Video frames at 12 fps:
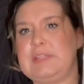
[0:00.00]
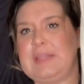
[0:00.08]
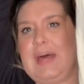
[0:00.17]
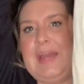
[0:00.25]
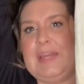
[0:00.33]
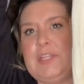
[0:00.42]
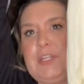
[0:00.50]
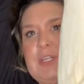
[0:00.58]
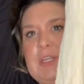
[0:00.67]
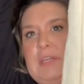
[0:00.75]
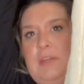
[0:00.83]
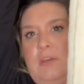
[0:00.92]
lagging
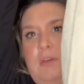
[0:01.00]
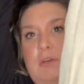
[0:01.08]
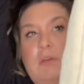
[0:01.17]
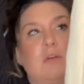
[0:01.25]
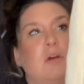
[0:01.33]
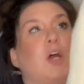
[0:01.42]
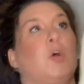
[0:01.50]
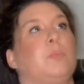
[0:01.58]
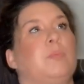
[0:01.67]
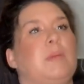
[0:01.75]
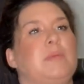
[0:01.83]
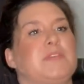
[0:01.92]
looking. I hope
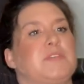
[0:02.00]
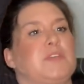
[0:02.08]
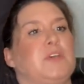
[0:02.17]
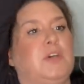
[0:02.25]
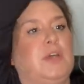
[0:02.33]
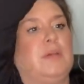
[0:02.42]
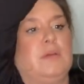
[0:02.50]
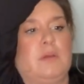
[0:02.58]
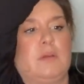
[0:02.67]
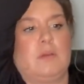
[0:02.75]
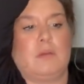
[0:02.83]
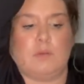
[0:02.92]
maybe this is good.
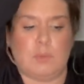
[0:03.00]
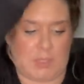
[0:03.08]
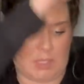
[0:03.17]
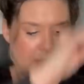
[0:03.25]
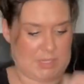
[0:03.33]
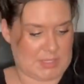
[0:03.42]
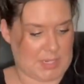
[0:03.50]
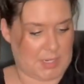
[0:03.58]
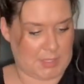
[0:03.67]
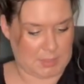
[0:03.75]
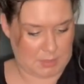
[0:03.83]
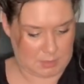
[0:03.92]
Wouldn't that be
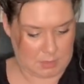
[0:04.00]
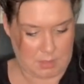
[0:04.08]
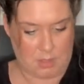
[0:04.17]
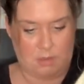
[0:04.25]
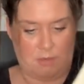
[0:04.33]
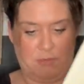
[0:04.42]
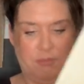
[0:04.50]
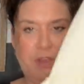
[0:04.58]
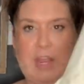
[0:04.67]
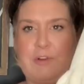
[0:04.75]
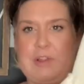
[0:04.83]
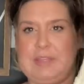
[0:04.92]
exciting?
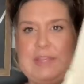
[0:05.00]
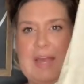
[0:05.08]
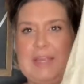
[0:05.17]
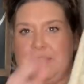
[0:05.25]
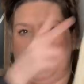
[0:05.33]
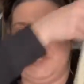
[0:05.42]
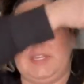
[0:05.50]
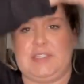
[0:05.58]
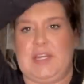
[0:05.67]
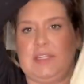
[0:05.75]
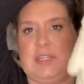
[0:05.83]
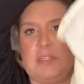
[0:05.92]
Very lagging looking. It's
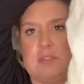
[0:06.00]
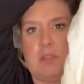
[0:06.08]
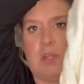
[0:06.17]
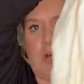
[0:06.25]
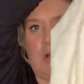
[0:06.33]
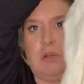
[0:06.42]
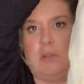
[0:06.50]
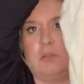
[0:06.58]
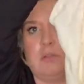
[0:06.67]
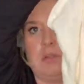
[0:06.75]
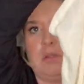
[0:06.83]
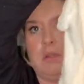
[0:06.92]
got these long,
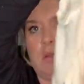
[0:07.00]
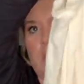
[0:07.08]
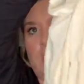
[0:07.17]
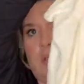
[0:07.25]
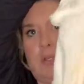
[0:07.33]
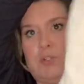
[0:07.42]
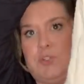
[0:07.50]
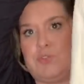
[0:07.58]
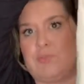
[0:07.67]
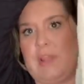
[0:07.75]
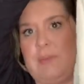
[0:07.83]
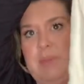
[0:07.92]

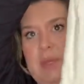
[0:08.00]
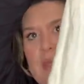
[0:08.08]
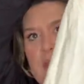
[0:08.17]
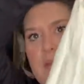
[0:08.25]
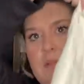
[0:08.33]
drapey,